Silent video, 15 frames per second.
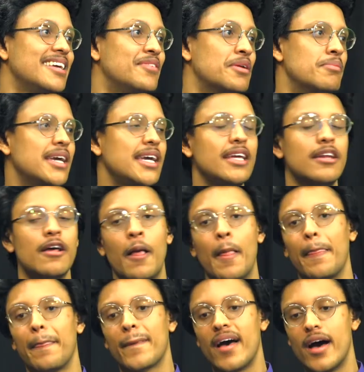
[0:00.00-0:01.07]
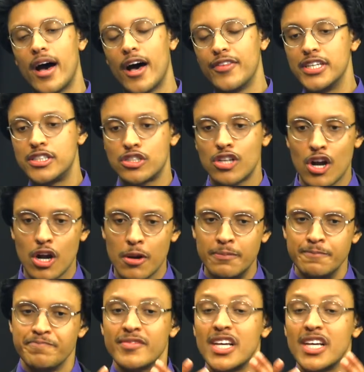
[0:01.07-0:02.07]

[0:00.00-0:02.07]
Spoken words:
even mean? This term,